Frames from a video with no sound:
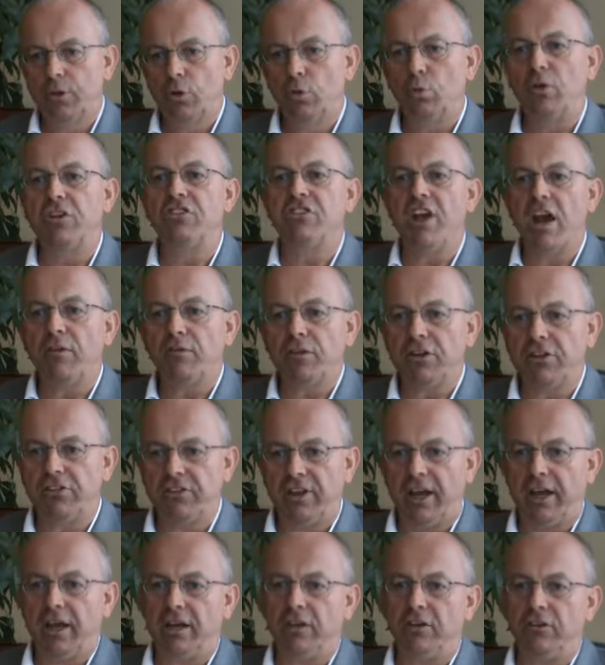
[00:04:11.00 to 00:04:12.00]
Whichever
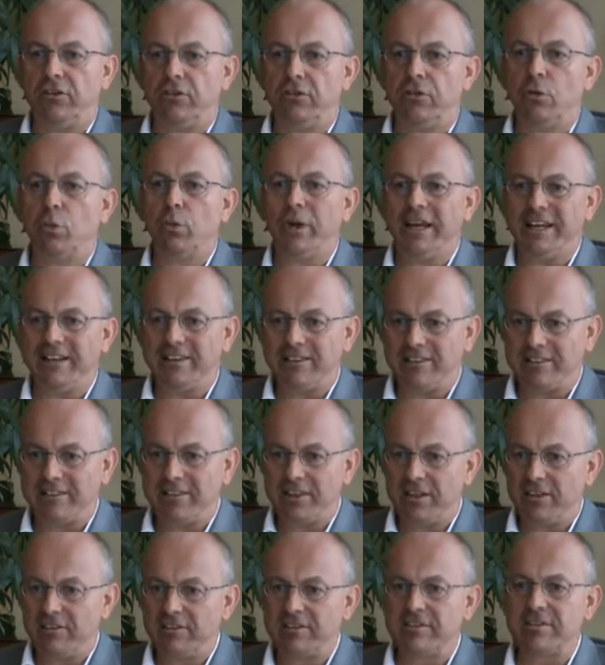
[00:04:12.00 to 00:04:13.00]
side wins
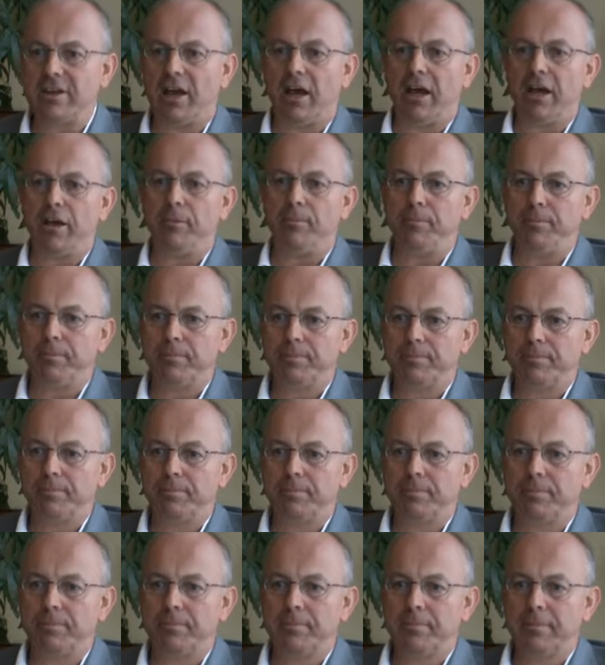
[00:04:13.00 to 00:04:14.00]
this time,
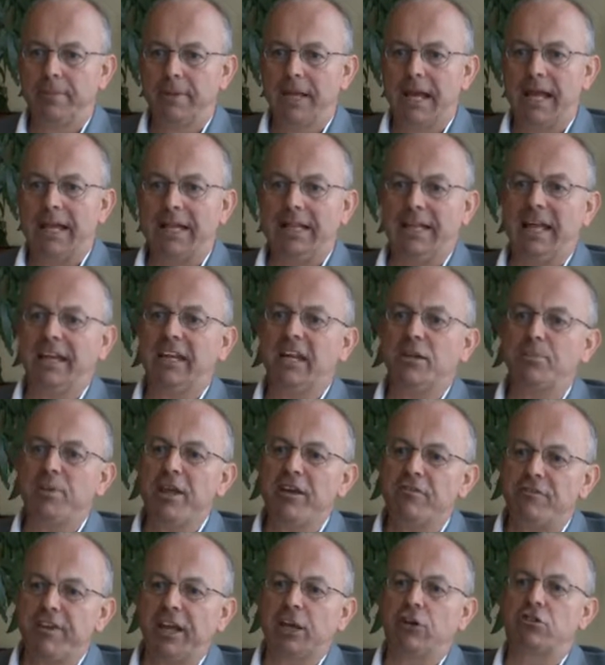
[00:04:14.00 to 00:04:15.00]
let it be a
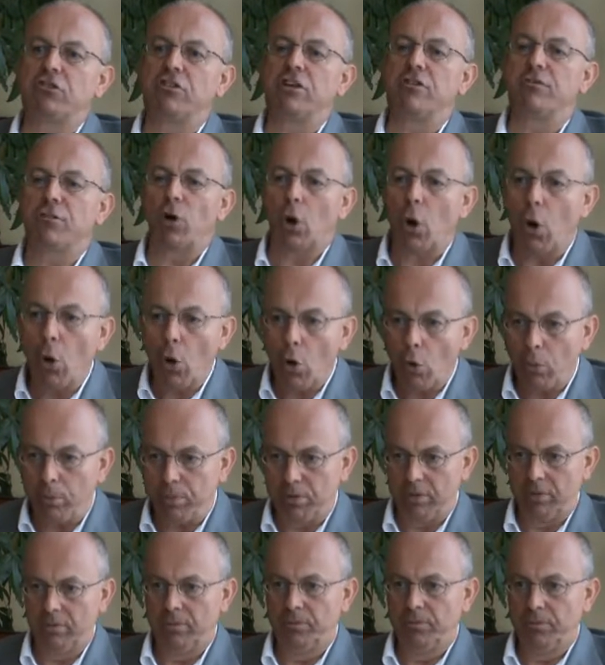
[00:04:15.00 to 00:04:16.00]
victory for hope,
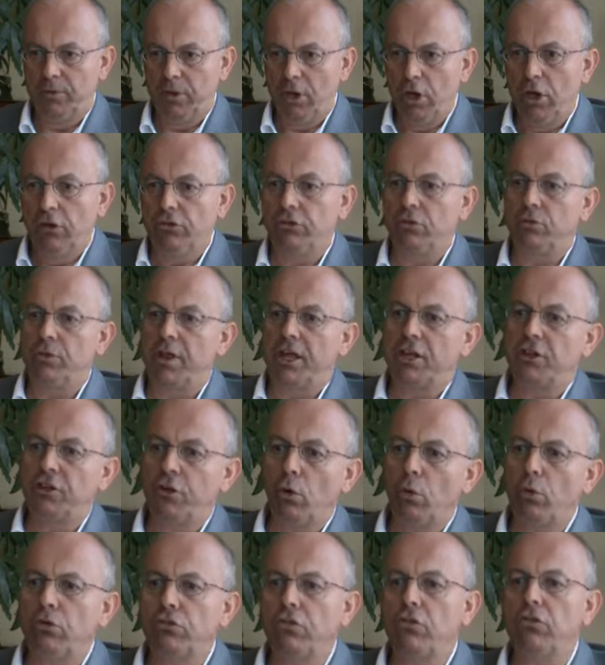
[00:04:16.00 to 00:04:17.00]
so that
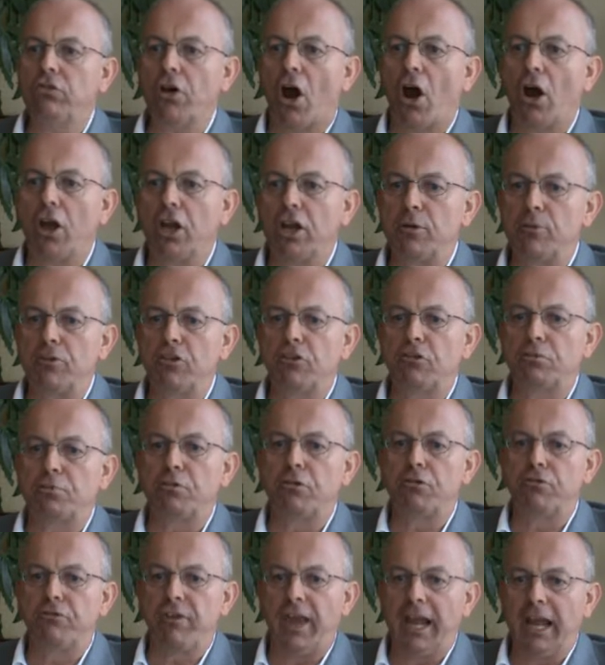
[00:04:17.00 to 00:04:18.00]
those whose arguments
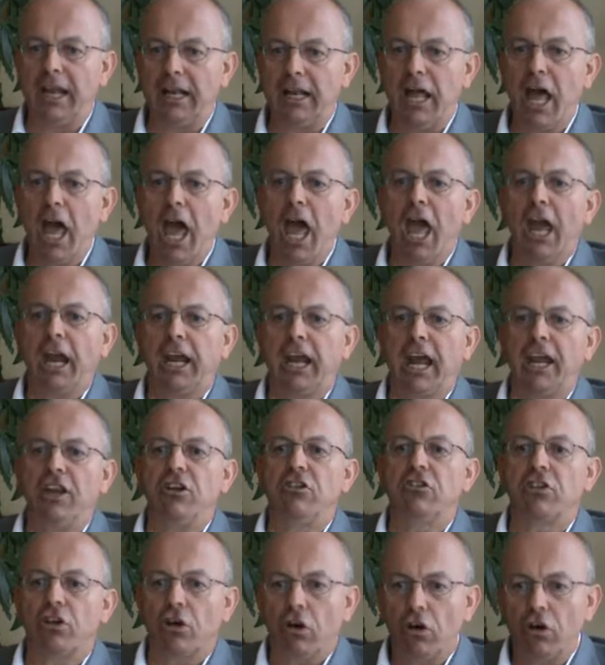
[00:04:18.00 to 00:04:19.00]
prevail can
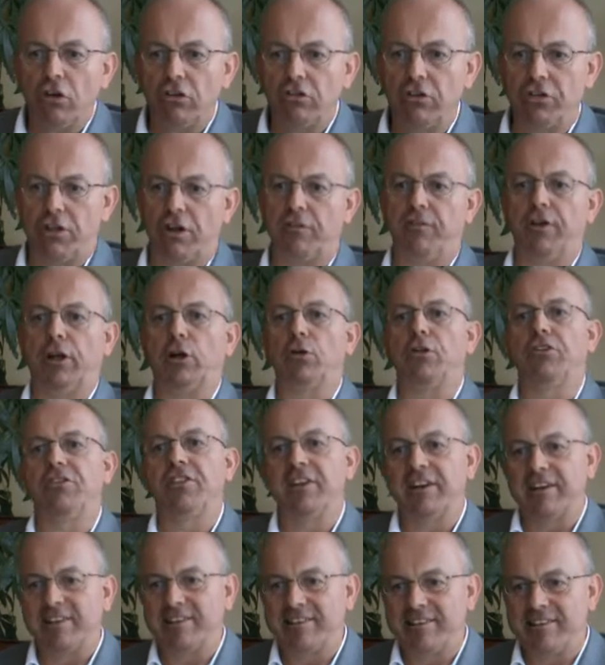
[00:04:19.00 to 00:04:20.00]
turn to their fellow
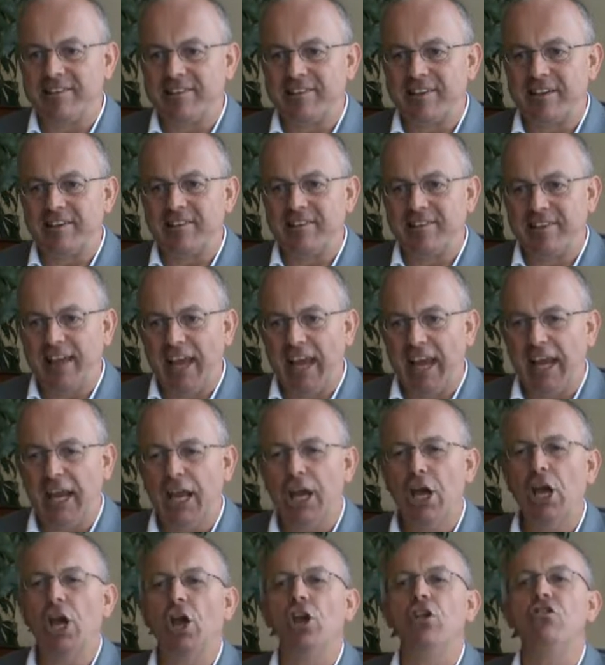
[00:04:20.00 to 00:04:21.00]
citizens and say,
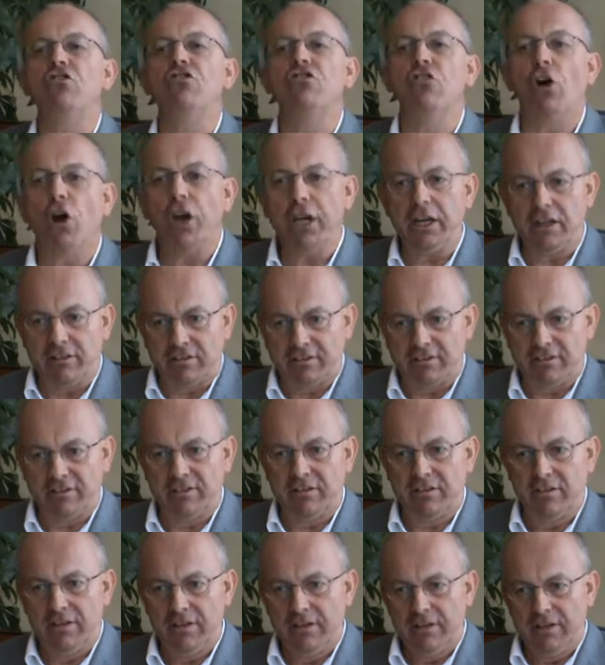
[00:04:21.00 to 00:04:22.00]
"Join us
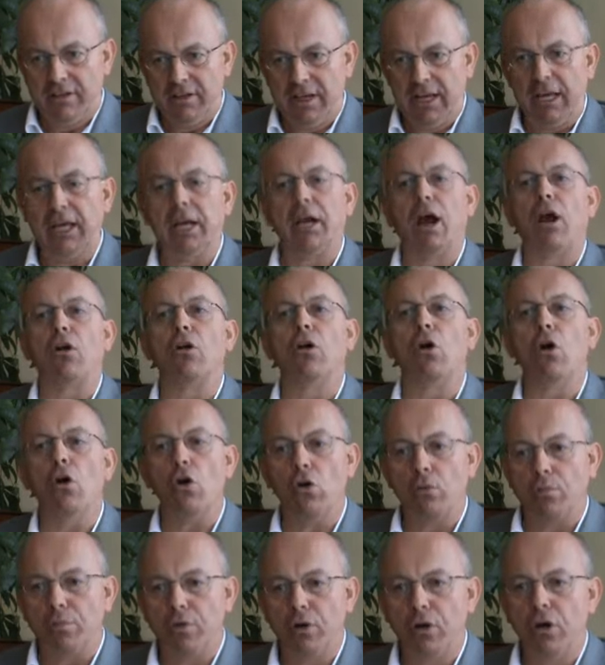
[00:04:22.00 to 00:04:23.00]
in our
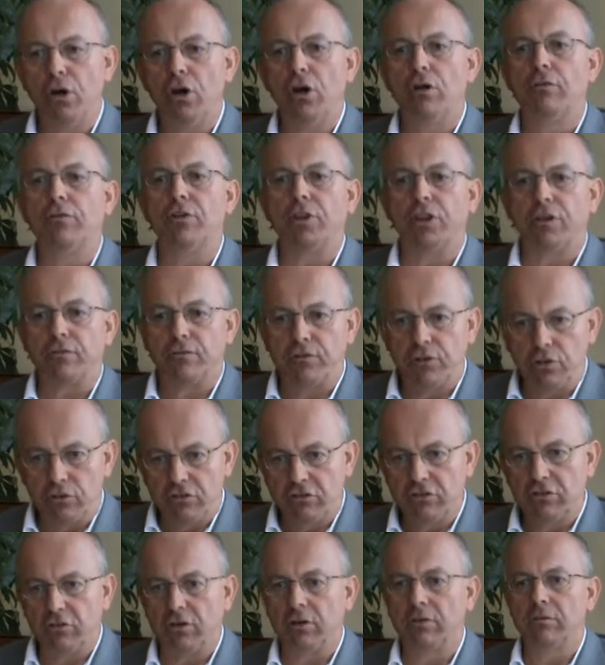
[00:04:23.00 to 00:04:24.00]
hope for the
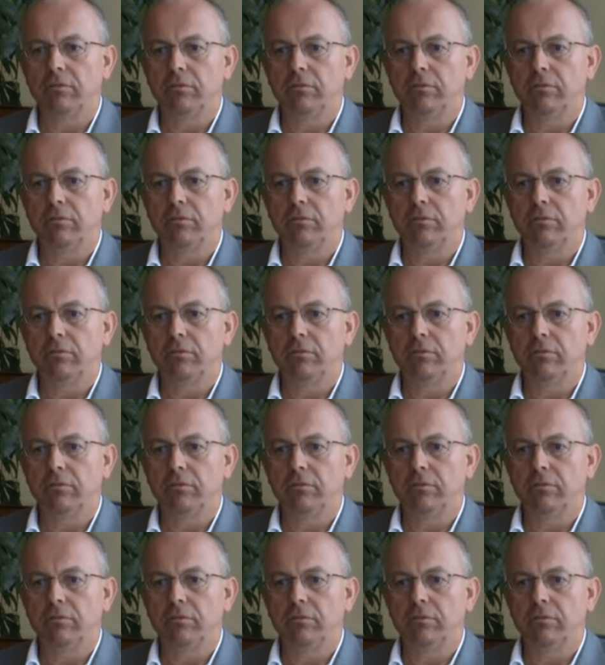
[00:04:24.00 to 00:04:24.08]
future."